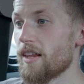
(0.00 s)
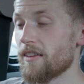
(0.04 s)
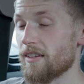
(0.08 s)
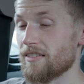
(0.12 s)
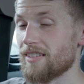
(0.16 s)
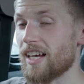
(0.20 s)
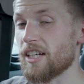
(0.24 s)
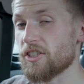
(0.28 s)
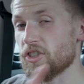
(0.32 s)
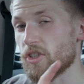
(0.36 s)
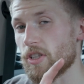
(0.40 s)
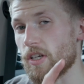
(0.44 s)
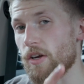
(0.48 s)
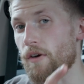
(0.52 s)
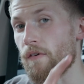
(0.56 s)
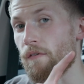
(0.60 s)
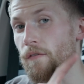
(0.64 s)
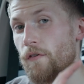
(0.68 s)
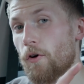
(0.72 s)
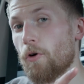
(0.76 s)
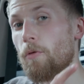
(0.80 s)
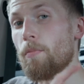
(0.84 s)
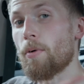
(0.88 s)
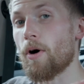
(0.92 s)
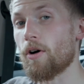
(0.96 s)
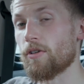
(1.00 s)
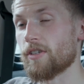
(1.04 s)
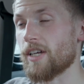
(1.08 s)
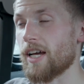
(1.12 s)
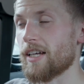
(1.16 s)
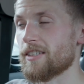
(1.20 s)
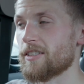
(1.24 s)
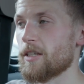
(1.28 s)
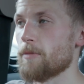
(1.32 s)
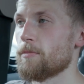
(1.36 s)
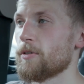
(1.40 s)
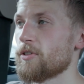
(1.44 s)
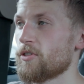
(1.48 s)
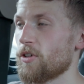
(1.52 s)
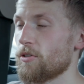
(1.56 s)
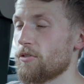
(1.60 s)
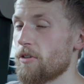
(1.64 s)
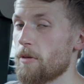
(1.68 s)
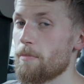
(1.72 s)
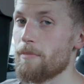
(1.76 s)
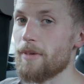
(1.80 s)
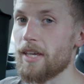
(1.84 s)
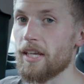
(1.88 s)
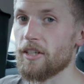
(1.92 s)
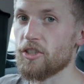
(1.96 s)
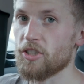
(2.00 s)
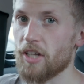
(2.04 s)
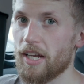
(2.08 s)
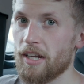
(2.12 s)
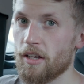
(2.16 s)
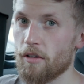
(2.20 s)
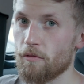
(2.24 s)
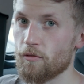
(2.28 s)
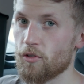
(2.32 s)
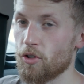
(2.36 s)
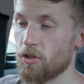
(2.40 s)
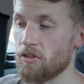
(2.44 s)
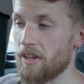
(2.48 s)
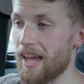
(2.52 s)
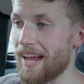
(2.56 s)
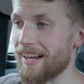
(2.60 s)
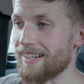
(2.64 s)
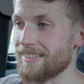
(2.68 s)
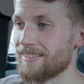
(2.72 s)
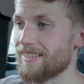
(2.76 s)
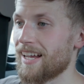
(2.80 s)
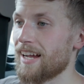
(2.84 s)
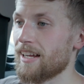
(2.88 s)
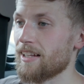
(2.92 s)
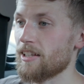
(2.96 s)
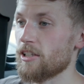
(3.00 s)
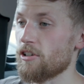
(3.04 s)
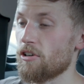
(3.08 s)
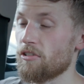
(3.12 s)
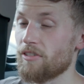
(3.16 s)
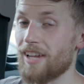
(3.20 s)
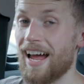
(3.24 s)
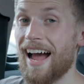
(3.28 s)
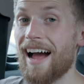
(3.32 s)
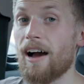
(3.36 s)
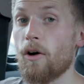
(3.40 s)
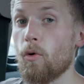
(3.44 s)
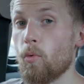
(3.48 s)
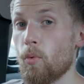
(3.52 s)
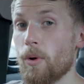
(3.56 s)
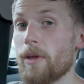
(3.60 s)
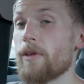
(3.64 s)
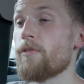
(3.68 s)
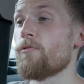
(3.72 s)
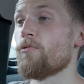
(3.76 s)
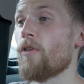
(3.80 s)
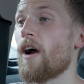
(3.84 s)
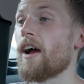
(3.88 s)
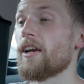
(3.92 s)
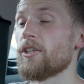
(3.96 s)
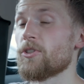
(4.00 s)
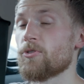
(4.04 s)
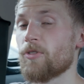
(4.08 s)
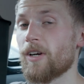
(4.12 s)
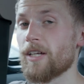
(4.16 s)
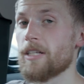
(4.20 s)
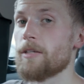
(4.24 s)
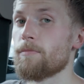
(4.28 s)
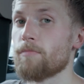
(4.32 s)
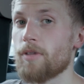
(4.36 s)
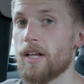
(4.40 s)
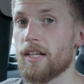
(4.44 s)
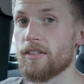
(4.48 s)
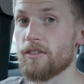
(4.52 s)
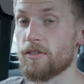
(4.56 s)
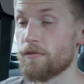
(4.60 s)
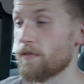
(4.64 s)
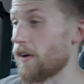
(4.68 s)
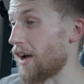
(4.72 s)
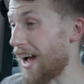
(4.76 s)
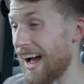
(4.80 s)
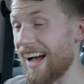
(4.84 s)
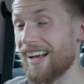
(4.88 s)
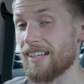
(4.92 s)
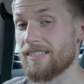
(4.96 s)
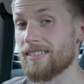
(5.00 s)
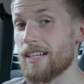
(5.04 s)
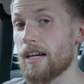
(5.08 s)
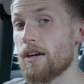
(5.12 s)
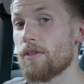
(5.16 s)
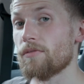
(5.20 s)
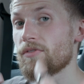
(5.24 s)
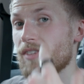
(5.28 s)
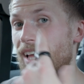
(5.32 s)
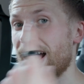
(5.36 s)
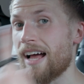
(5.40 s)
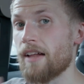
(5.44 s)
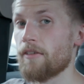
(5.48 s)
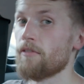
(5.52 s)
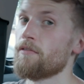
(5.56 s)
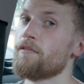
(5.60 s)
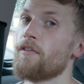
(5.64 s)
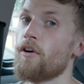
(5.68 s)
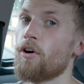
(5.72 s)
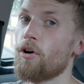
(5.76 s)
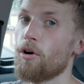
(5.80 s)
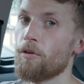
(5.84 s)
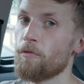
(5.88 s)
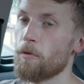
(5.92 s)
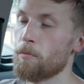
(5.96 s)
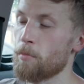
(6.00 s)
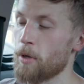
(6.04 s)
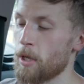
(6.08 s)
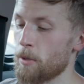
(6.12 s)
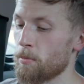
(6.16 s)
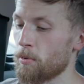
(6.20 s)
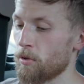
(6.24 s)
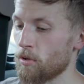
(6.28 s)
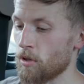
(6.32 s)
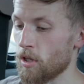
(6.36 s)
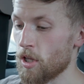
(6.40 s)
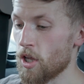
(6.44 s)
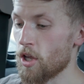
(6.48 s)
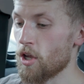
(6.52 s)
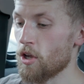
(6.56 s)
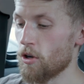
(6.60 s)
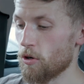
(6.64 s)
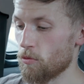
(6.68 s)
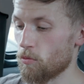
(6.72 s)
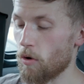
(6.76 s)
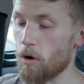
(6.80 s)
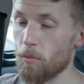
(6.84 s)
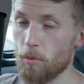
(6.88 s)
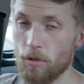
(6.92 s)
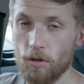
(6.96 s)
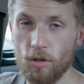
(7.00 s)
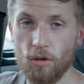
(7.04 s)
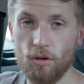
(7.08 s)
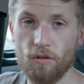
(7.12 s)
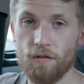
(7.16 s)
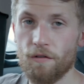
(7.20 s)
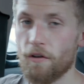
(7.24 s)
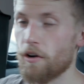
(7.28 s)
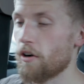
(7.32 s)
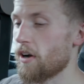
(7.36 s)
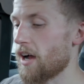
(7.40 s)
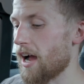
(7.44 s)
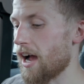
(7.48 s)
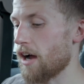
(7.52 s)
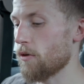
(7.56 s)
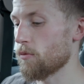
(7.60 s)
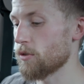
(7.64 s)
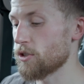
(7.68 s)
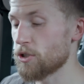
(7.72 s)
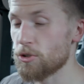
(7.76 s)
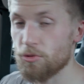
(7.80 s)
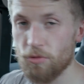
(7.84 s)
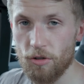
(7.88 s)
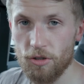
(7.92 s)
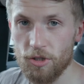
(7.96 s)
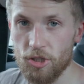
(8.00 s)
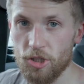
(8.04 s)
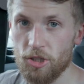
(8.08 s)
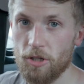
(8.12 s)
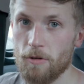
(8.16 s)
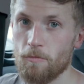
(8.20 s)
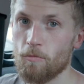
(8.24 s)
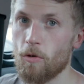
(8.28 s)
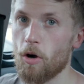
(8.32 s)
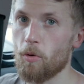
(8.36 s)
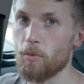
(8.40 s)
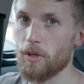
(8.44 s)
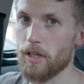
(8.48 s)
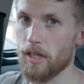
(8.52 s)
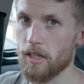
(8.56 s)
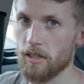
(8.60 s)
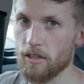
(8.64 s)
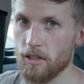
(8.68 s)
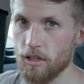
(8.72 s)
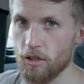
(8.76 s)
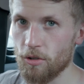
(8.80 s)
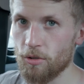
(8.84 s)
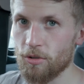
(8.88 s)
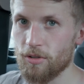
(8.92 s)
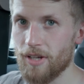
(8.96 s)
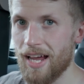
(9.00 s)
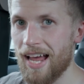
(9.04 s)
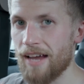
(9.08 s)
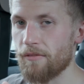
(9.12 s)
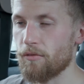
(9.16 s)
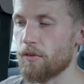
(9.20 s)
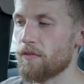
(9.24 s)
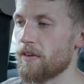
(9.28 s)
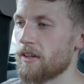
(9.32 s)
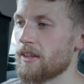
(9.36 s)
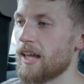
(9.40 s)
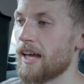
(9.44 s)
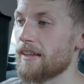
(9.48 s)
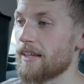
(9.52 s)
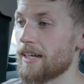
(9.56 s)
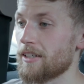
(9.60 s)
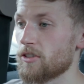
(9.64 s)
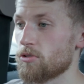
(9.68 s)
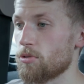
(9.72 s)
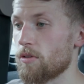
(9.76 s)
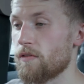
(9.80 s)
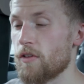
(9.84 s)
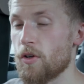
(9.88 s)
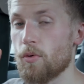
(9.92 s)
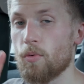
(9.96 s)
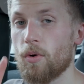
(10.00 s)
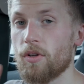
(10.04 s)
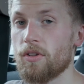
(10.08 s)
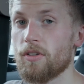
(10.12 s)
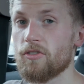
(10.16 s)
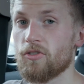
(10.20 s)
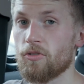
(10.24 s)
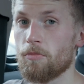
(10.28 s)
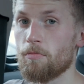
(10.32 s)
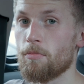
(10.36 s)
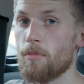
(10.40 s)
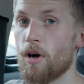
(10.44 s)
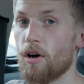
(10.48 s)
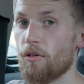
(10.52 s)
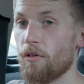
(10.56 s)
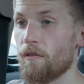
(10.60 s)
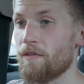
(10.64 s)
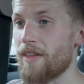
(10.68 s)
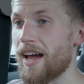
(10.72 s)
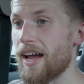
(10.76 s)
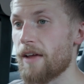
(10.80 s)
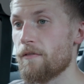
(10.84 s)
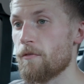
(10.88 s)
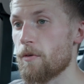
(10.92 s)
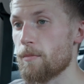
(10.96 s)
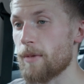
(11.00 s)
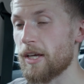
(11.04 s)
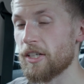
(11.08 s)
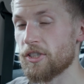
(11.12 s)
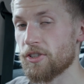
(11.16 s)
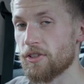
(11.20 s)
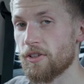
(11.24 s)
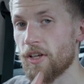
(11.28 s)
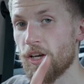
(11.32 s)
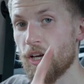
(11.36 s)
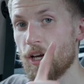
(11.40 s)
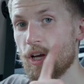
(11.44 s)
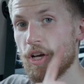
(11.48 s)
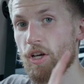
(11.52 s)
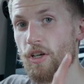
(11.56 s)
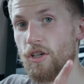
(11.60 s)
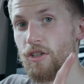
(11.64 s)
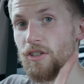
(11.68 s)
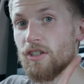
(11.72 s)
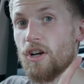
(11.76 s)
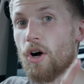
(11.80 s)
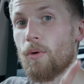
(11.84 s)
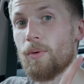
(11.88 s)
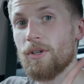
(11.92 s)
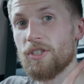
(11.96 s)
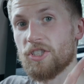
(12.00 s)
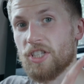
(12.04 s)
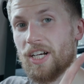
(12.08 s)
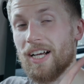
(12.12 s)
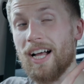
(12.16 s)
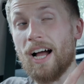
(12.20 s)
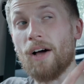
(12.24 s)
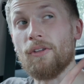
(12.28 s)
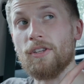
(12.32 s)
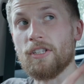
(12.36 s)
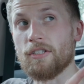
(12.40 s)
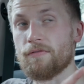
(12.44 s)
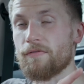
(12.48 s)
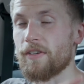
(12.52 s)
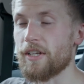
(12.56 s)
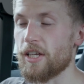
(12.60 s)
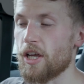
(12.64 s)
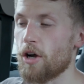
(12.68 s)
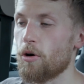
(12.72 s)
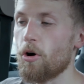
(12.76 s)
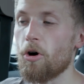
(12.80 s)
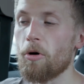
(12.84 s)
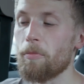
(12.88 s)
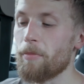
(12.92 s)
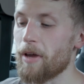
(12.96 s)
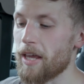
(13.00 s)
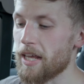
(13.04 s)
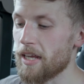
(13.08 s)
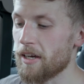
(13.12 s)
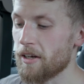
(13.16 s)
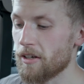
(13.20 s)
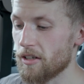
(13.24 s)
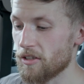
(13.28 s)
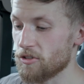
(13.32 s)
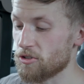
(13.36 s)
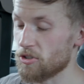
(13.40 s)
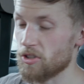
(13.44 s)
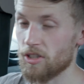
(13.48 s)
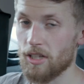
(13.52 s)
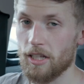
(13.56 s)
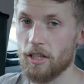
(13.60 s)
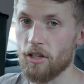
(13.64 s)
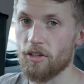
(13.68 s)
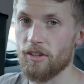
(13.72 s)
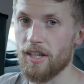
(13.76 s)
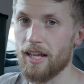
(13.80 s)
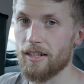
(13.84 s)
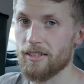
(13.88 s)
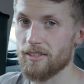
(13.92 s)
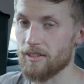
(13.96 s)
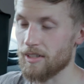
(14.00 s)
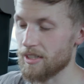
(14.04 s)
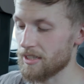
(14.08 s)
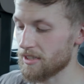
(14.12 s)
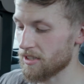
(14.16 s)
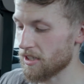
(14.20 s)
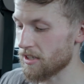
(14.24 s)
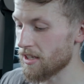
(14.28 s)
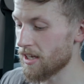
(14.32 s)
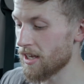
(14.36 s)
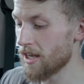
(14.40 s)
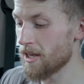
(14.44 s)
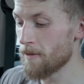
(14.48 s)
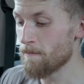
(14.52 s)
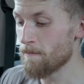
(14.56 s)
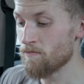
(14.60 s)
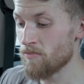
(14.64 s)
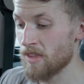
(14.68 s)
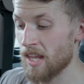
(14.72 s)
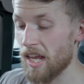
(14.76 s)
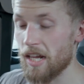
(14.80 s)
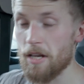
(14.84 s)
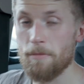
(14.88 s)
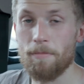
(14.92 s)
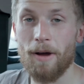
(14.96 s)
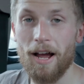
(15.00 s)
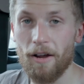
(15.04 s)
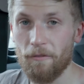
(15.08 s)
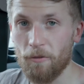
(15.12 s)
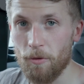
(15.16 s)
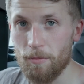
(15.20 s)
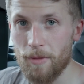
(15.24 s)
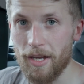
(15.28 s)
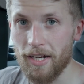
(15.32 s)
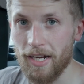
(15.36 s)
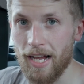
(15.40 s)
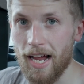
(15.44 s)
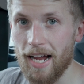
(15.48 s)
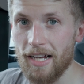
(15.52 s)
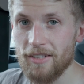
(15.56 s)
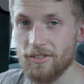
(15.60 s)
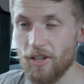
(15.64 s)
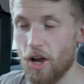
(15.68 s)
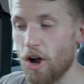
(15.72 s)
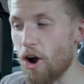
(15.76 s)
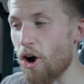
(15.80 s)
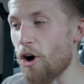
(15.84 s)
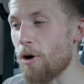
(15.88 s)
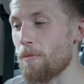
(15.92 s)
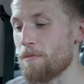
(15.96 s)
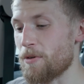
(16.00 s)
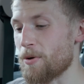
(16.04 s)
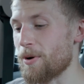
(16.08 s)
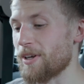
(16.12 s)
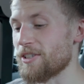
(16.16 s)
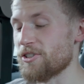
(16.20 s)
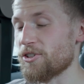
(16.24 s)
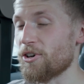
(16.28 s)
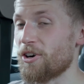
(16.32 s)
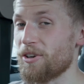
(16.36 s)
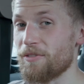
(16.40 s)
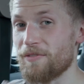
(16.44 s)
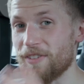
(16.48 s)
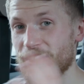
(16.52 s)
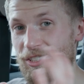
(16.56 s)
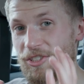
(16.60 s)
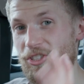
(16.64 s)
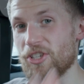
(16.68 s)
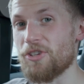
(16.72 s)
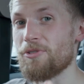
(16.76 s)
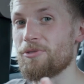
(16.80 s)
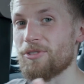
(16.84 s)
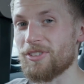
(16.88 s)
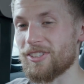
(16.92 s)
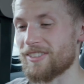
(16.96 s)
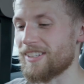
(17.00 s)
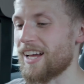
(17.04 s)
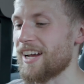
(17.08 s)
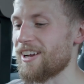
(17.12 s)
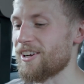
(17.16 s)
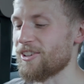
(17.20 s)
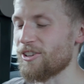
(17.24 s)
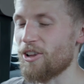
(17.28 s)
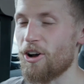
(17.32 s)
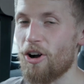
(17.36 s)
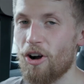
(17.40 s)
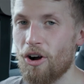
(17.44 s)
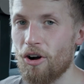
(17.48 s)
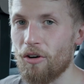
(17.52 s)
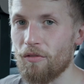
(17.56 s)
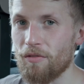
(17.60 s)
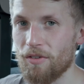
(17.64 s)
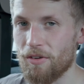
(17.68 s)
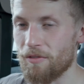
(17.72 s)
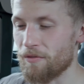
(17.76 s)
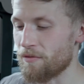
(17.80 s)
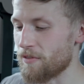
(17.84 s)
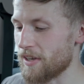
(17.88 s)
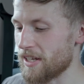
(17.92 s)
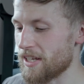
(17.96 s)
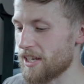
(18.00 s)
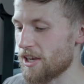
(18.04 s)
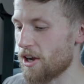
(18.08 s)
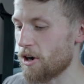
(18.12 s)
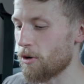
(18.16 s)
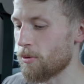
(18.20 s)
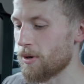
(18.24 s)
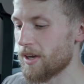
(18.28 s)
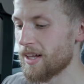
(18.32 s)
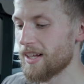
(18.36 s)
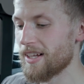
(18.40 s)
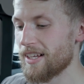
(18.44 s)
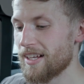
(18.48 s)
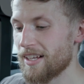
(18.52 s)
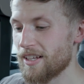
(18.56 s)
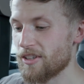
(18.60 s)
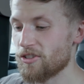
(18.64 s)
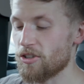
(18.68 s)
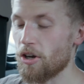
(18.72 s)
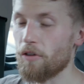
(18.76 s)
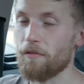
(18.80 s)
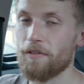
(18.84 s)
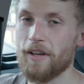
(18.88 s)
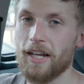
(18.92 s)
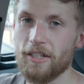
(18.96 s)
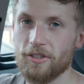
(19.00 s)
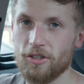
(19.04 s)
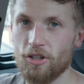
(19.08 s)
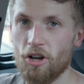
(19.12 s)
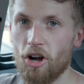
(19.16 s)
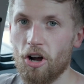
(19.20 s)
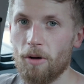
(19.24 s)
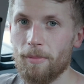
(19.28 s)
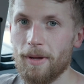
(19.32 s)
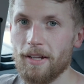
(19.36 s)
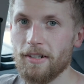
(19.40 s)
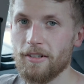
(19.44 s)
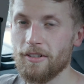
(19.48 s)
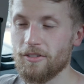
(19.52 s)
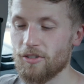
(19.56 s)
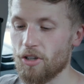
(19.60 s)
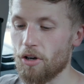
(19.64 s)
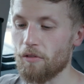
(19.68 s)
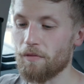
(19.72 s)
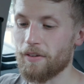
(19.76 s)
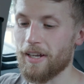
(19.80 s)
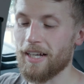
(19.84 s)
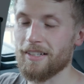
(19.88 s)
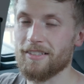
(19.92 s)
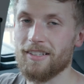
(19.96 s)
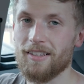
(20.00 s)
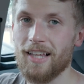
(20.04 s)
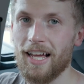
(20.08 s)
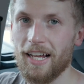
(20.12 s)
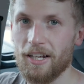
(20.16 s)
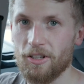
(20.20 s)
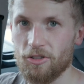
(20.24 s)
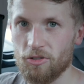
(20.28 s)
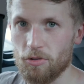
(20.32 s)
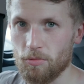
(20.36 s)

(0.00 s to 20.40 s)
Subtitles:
there's actually a full podcast episode that me and Jake have done exactly on how we write training plans for ourselves and for other people. What we look for, how we structure them, what we include, everything like that. So if you want some more of that information, go and check out this video up here and just click on that to listen. And apart from that, guys, I hope you enjoyed this new style of video. Don't forget to comment, don't forget to like and